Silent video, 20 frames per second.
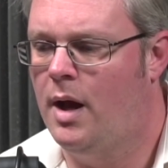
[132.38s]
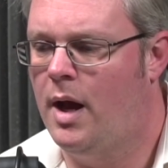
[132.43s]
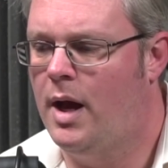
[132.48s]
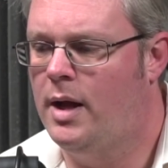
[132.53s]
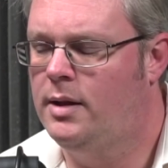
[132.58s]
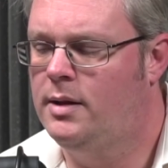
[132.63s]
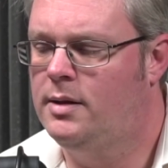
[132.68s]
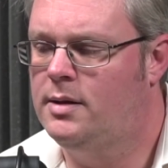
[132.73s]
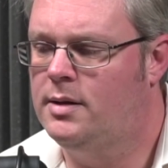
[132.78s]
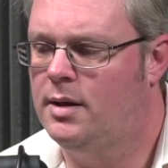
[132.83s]

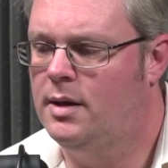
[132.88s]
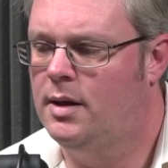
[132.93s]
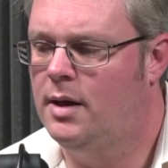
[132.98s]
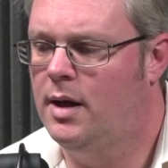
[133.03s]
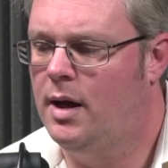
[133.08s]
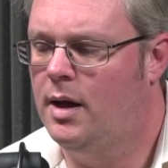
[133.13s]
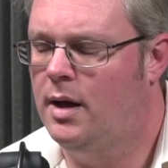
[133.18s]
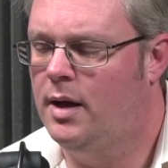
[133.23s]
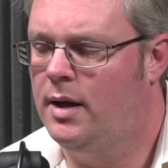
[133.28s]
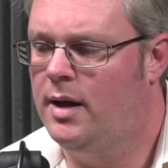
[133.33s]
And
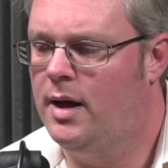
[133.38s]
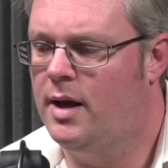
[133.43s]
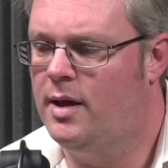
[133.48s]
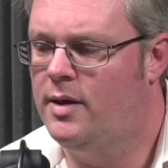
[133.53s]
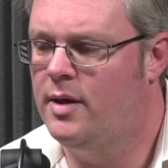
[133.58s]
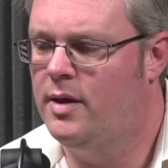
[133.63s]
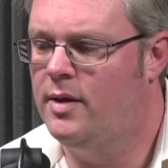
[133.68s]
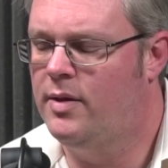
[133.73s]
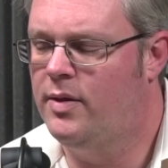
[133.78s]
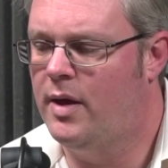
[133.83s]
I
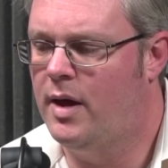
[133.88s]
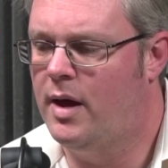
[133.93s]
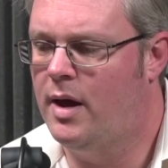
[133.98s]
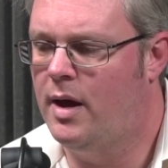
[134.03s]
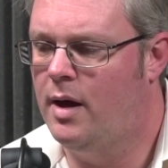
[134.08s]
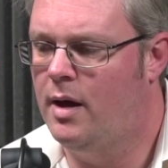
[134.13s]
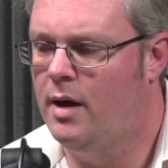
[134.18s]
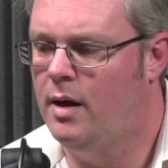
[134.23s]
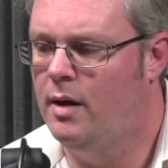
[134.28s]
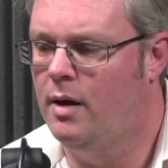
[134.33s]
gather
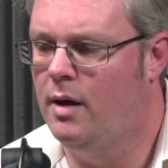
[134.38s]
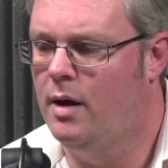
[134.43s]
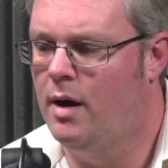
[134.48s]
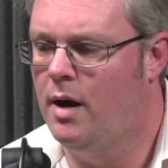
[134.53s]
that